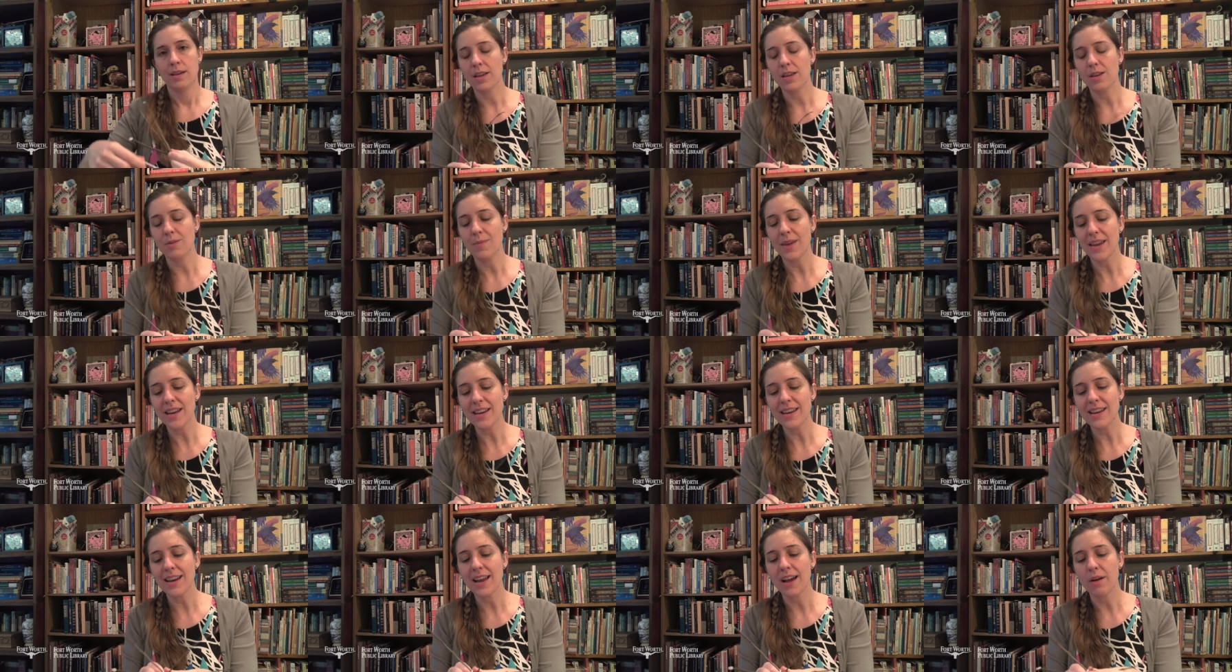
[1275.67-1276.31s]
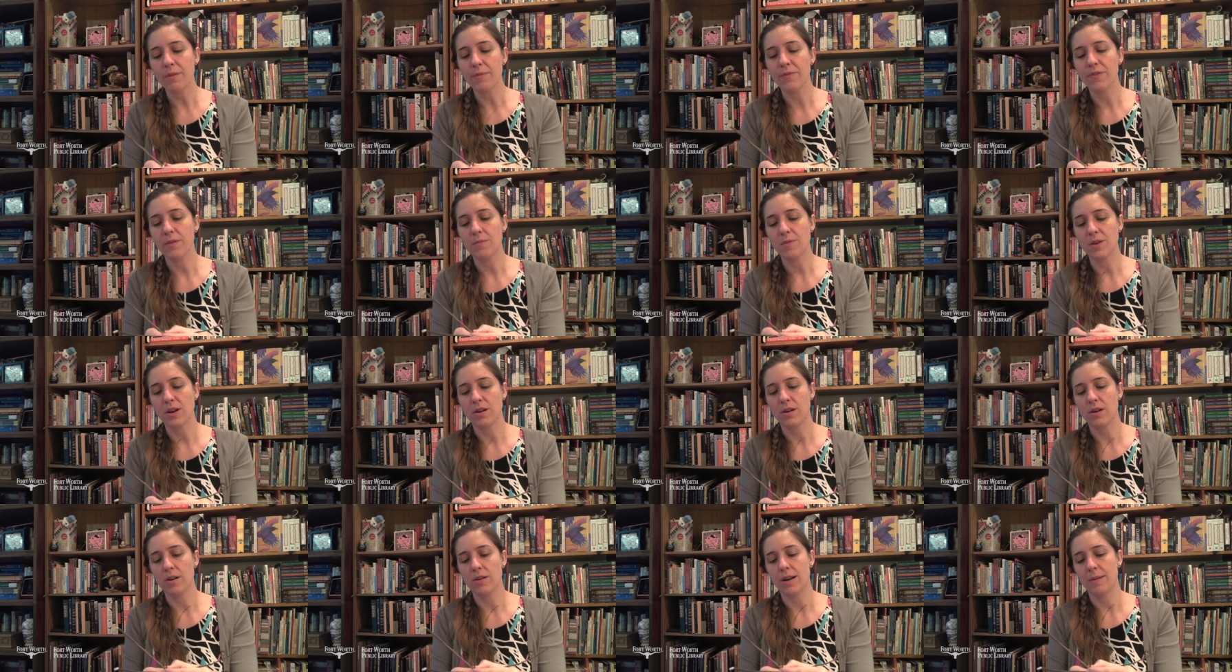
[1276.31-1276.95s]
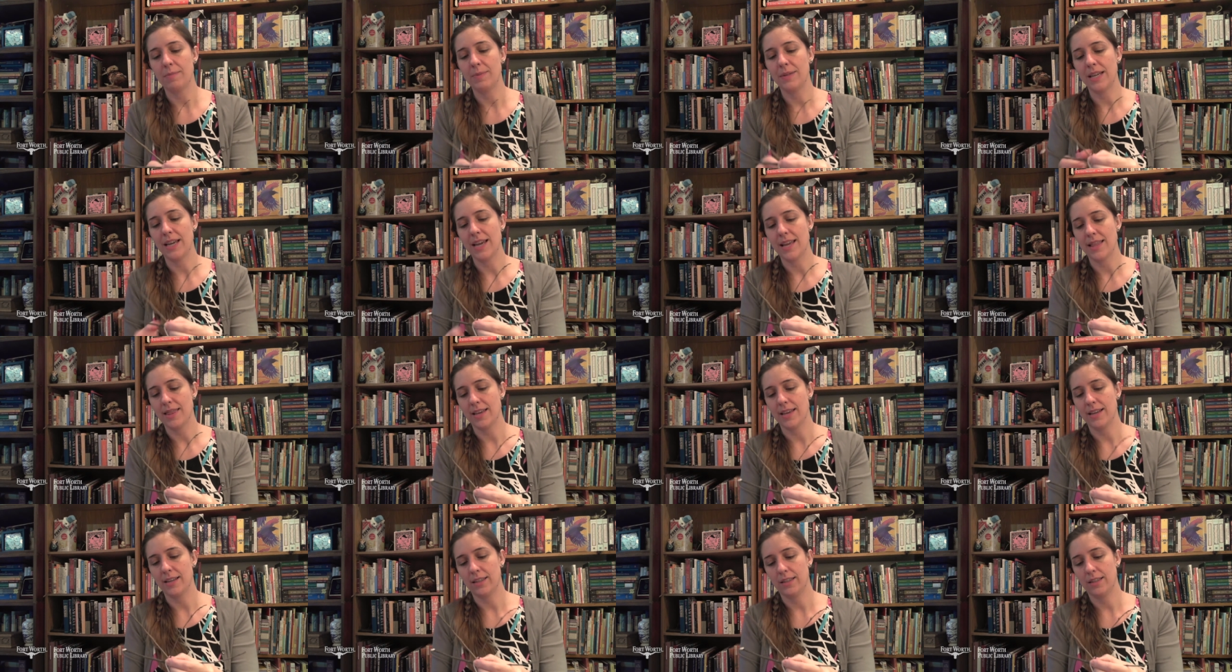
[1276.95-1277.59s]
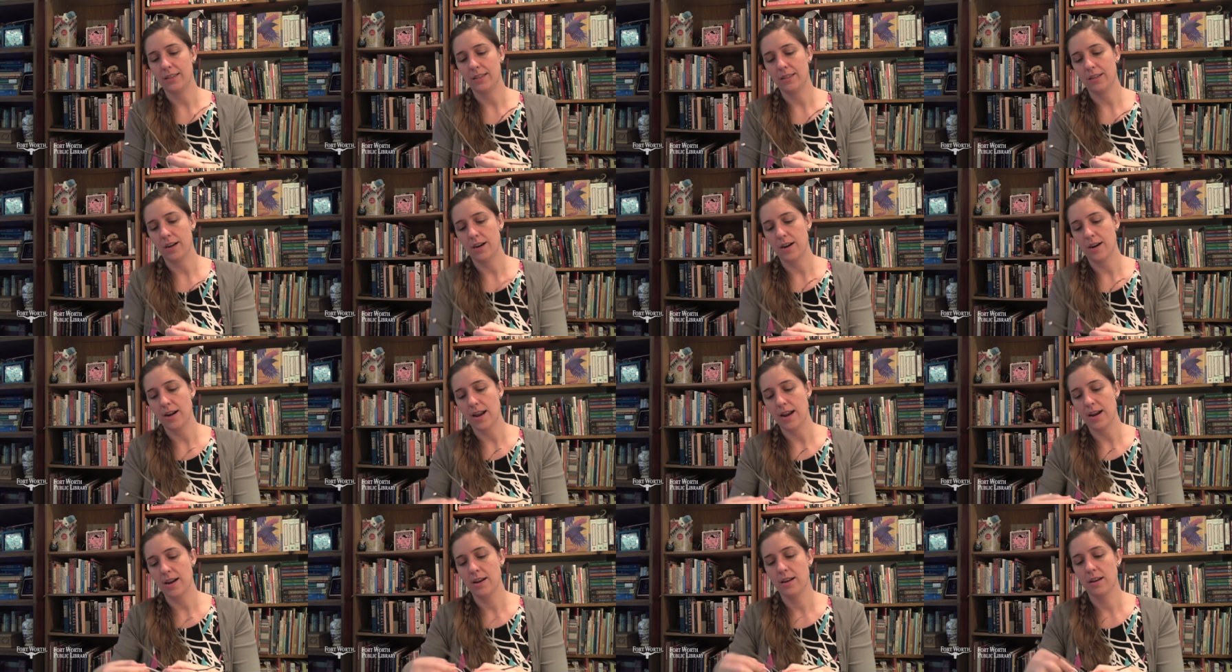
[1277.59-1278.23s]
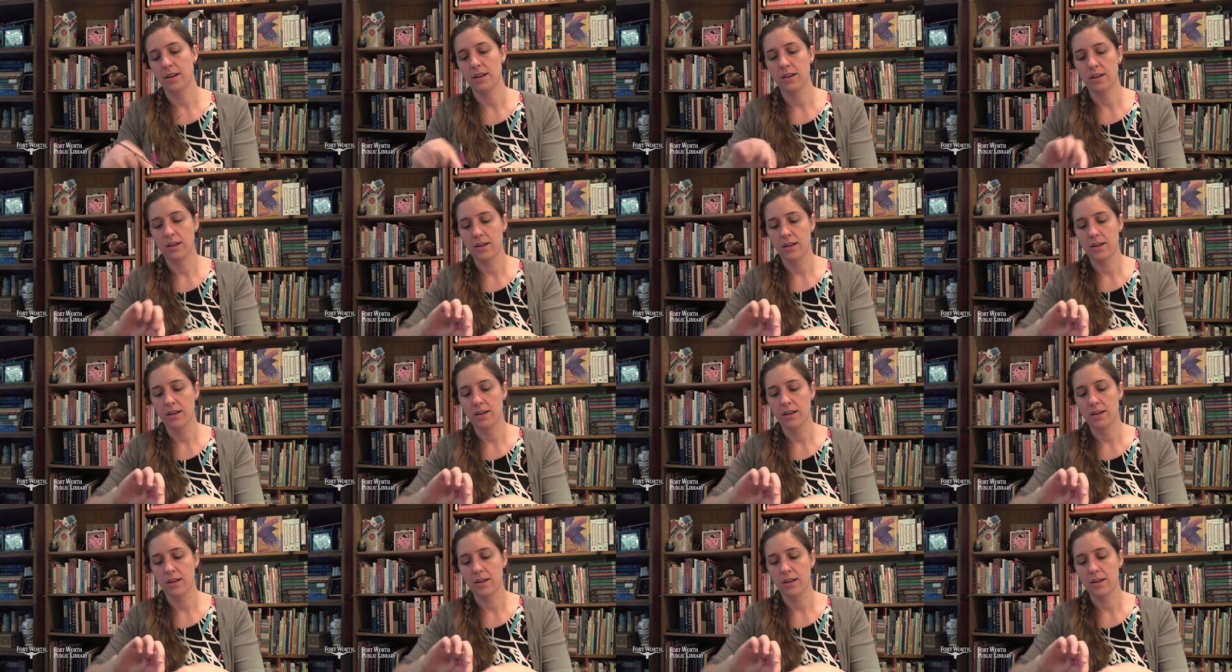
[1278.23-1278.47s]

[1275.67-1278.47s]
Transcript: You may need help from your grown-up to get this started.